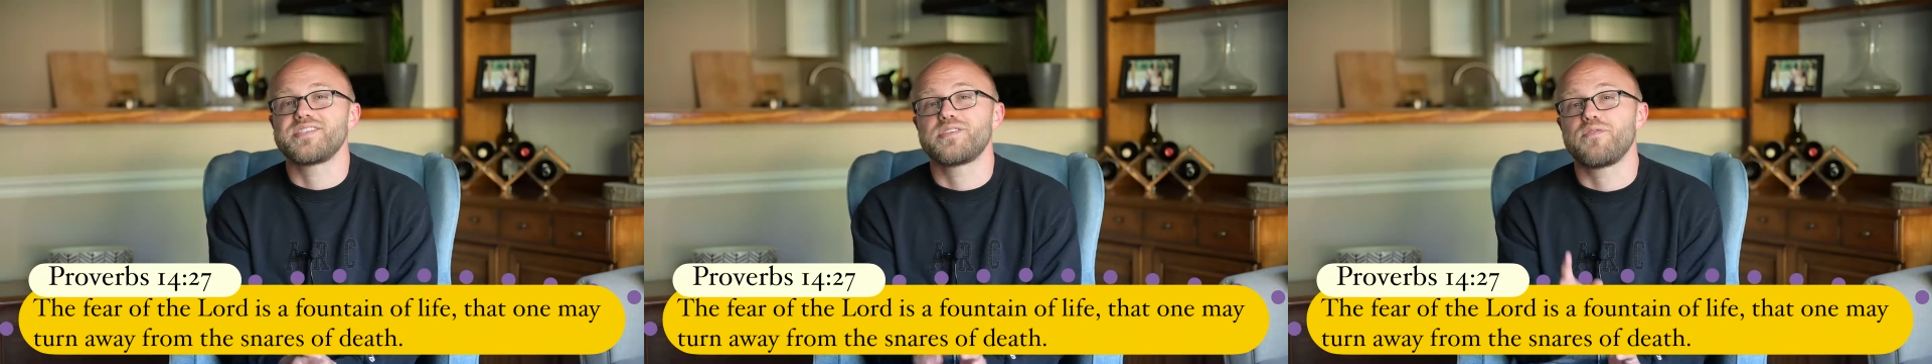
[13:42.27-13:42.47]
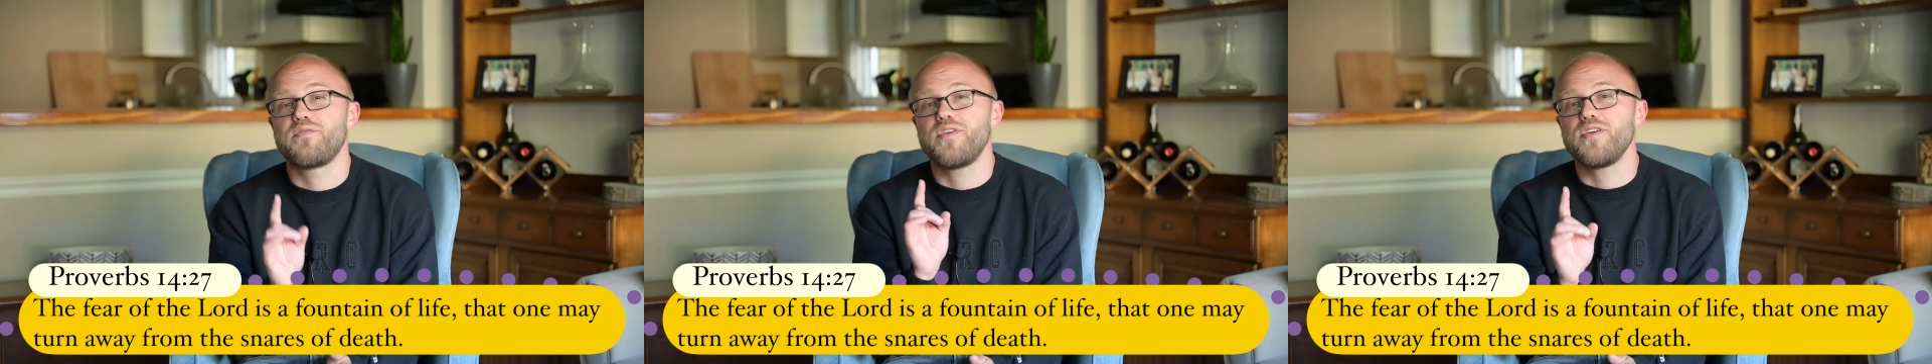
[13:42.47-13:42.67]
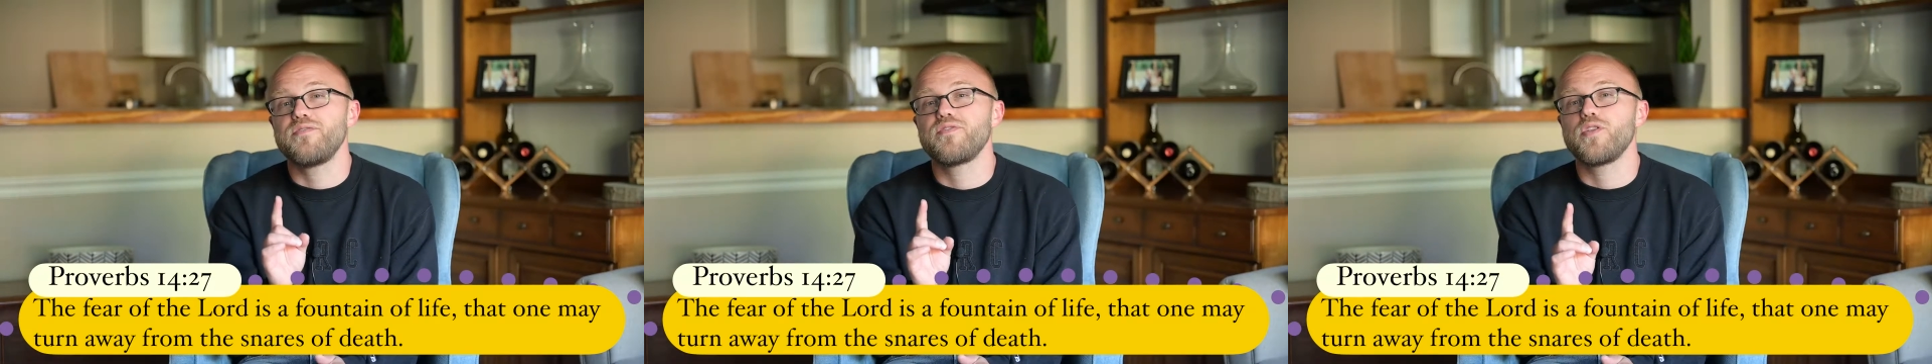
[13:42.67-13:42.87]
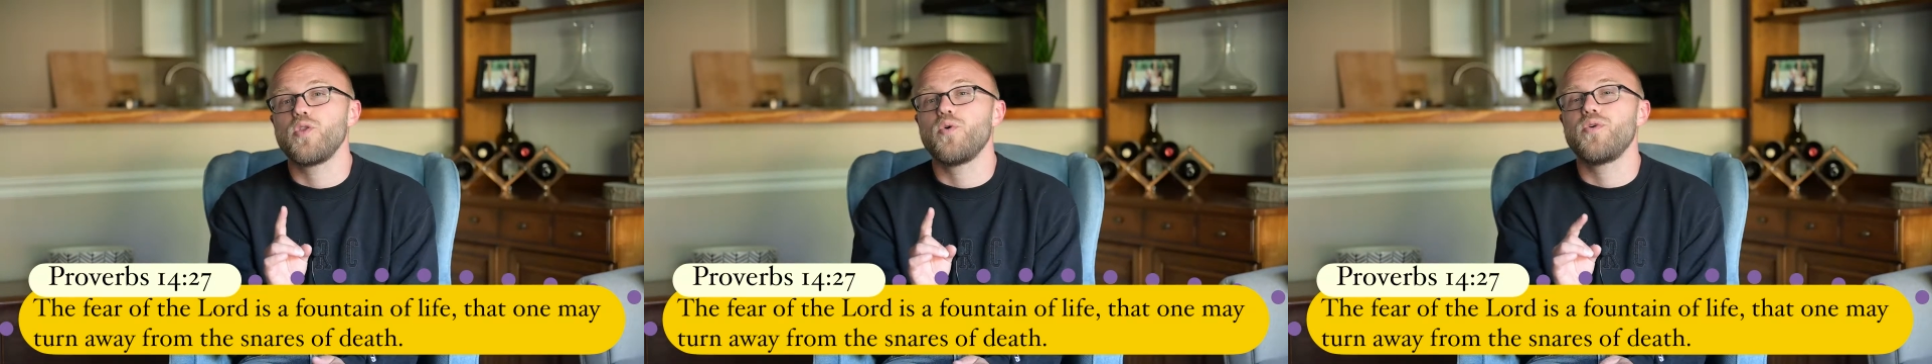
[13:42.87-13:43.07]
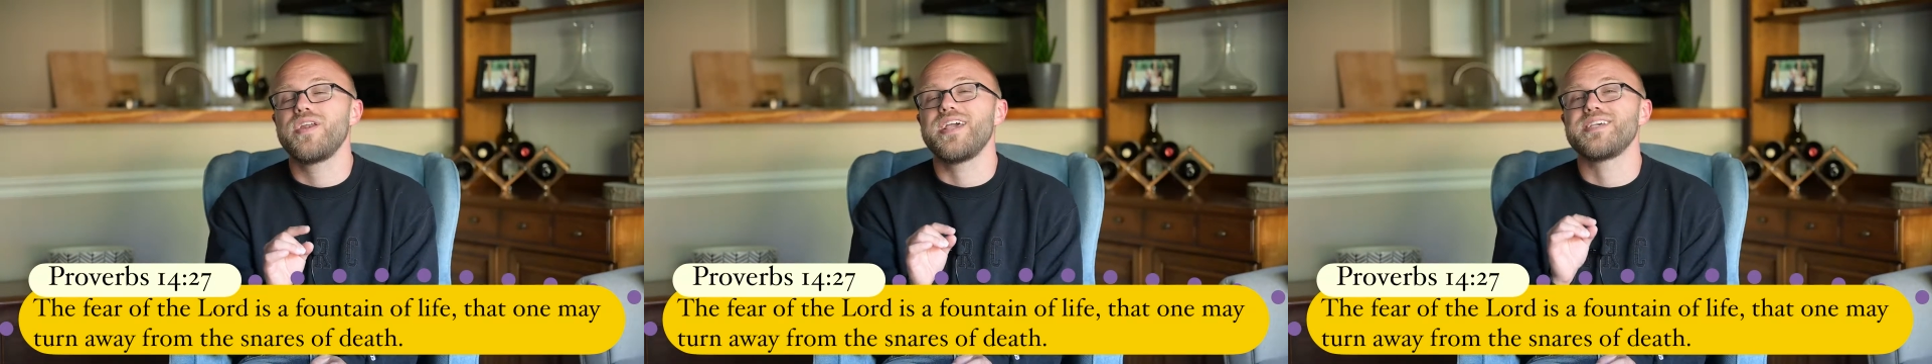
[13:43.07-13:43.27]
"The fear of the
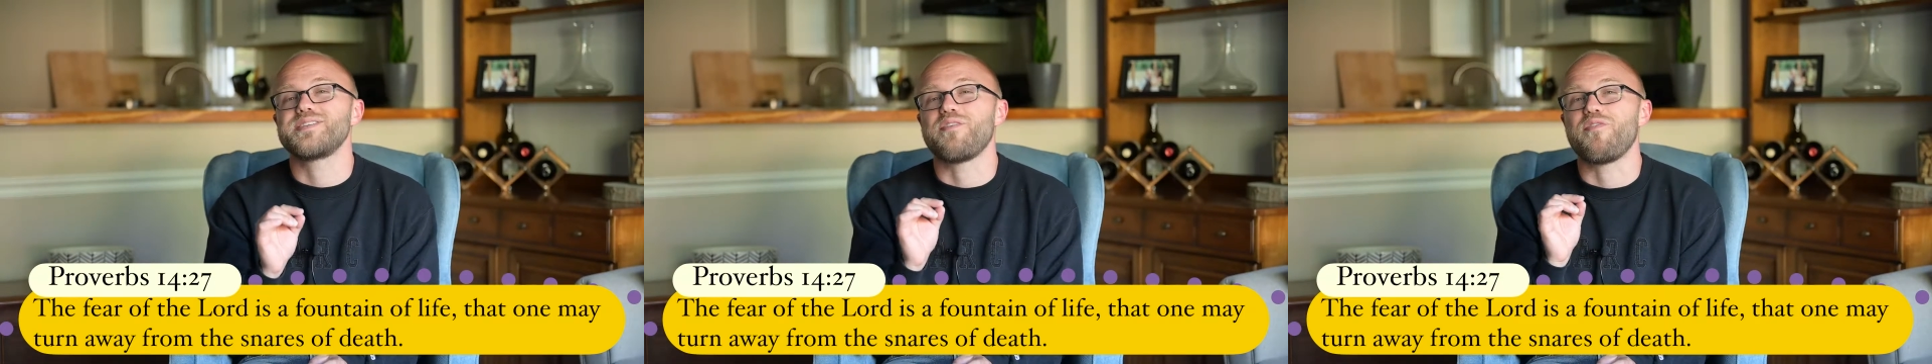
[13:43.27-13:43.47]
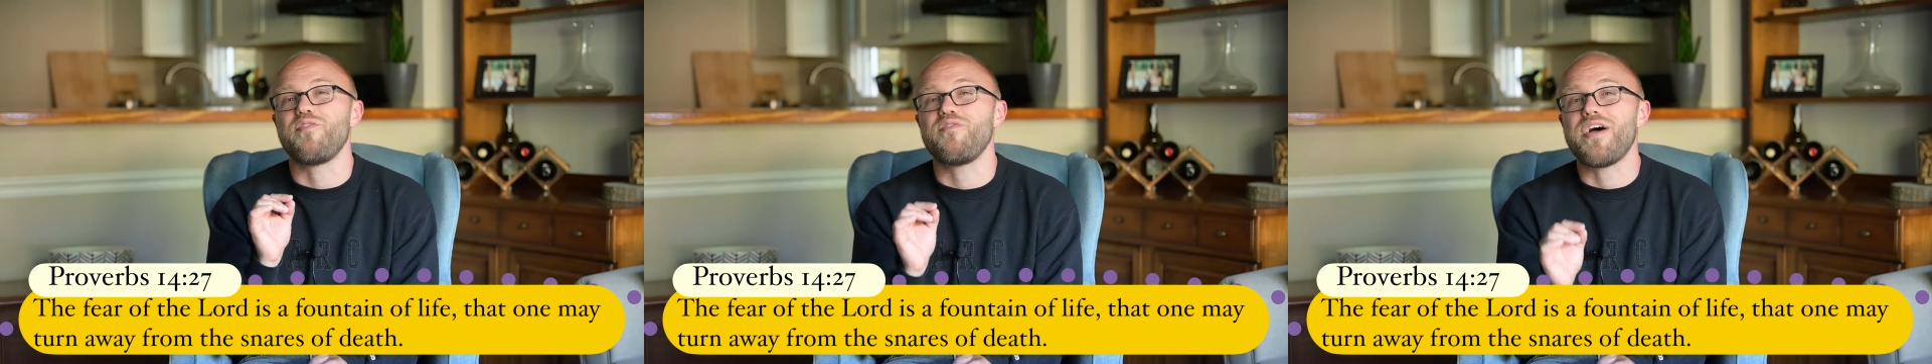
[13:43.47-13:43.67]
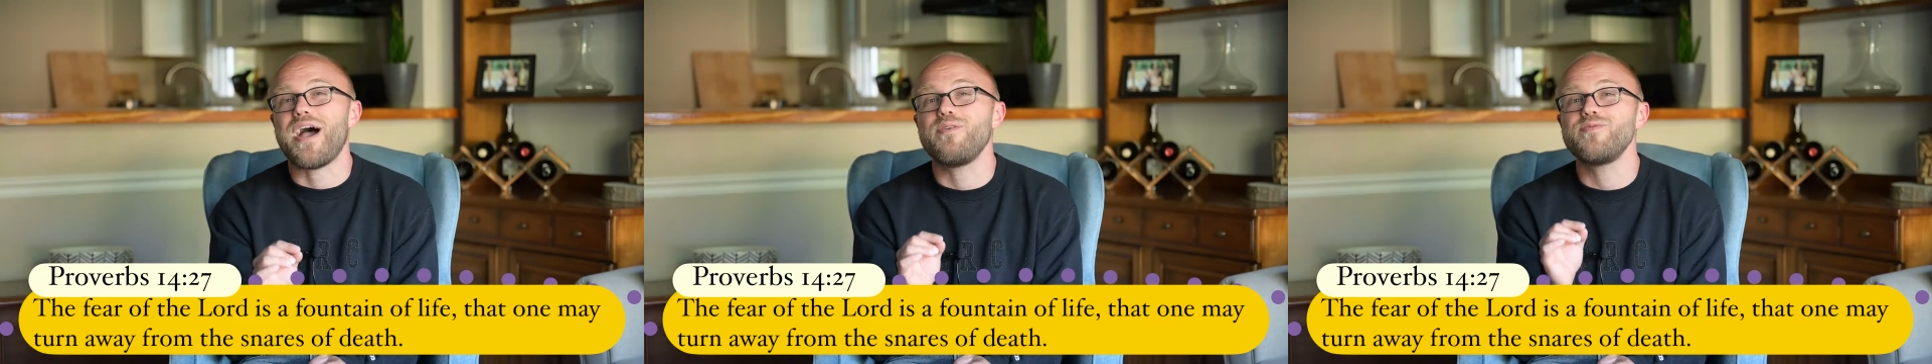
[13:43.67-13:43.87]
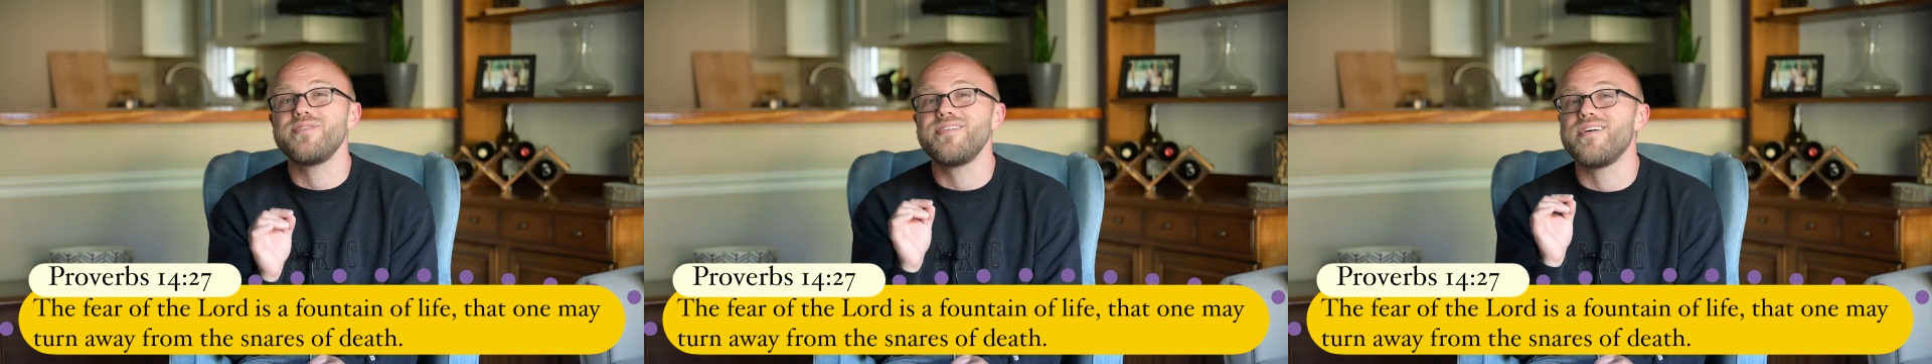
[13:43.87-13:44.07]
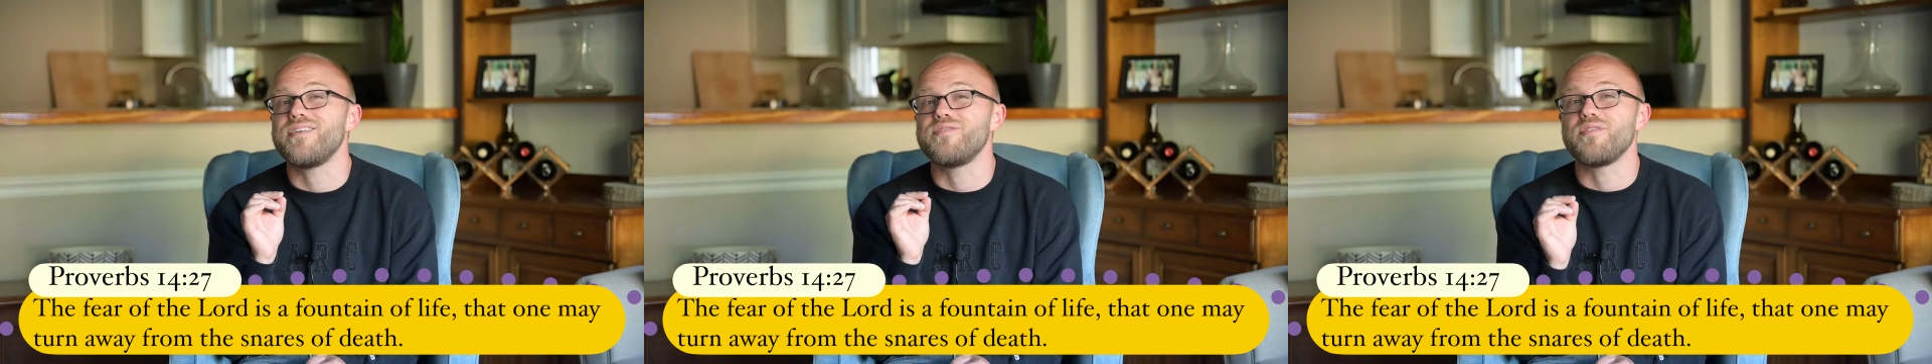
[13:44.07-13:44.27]
Lord is a fountain
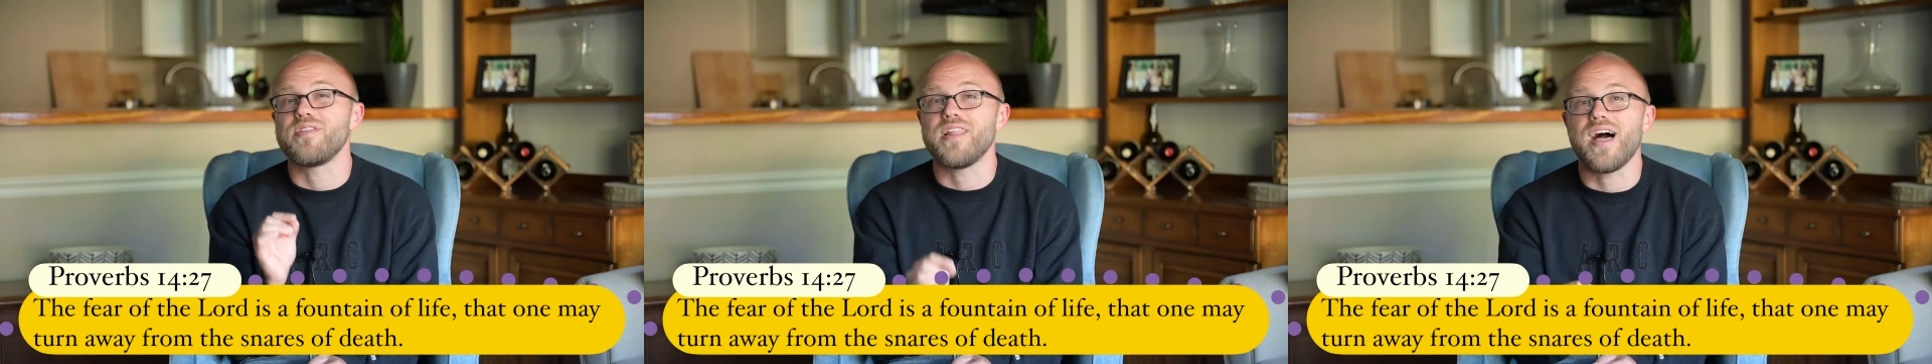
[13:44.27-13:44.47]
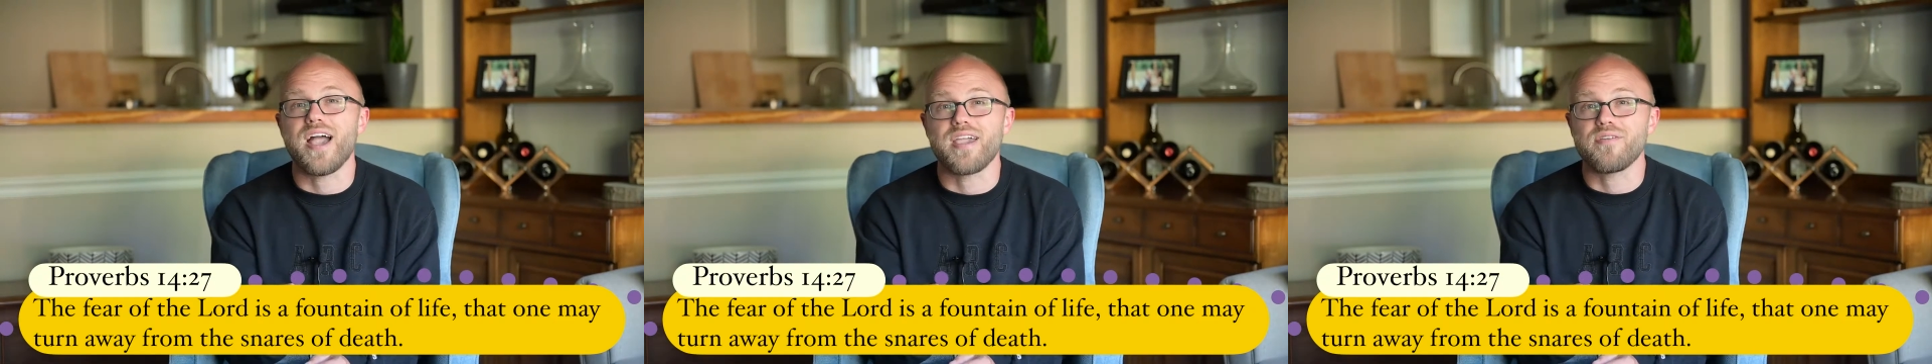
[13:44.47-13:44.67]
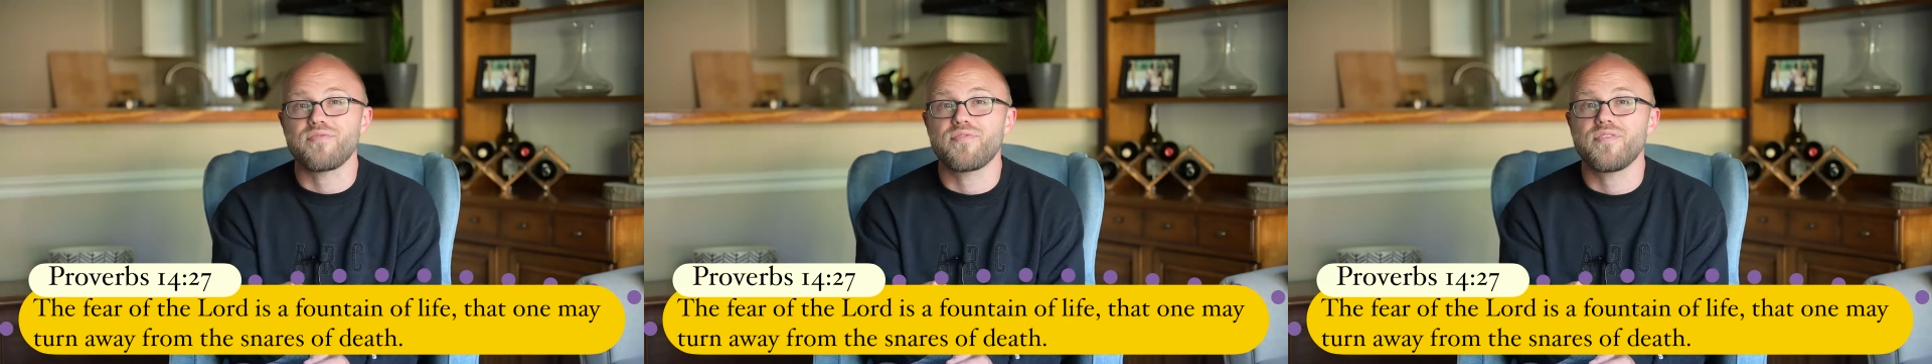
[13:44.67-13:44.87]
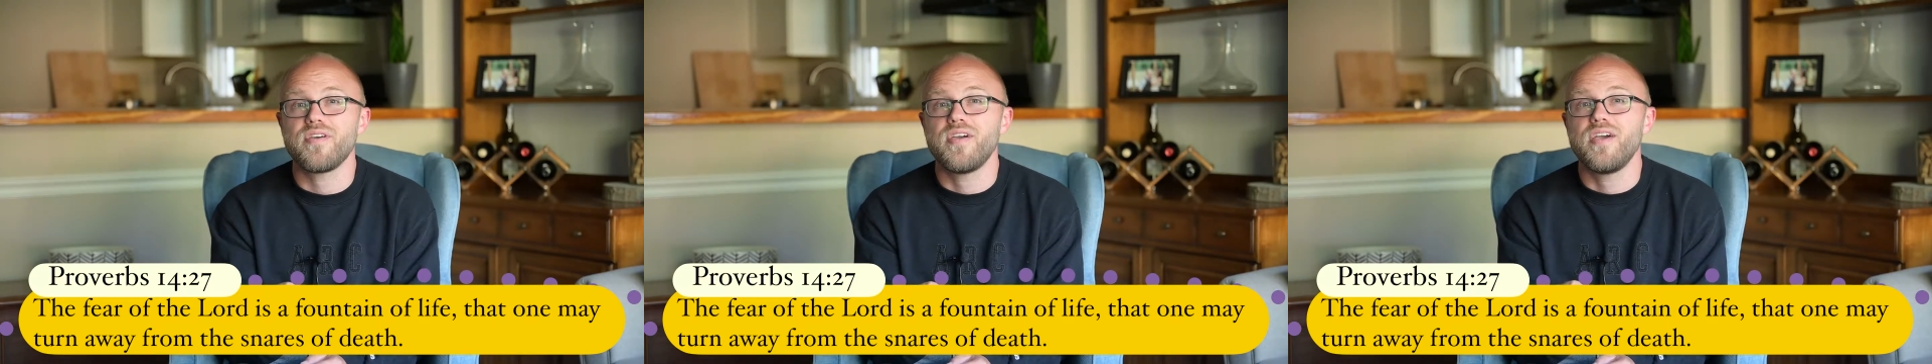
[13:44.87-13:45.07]
of life,